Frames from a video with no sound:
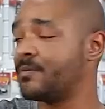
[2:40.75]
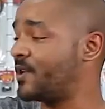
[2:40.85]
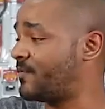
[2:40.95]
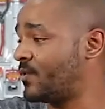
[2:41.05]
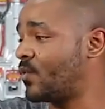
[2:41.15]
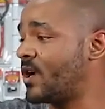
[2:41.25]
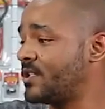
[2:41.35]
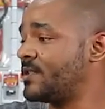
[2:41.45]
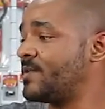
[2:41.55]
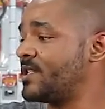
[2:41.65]
But if you
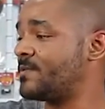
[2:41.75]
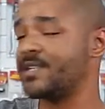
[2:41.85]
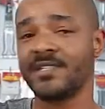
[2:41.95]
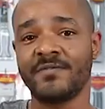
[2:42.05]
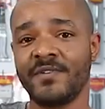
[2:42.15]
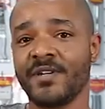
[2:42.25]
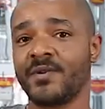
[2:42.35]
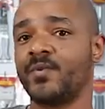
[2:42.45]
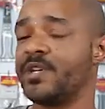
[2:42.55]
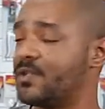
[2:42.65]
want to be specific, we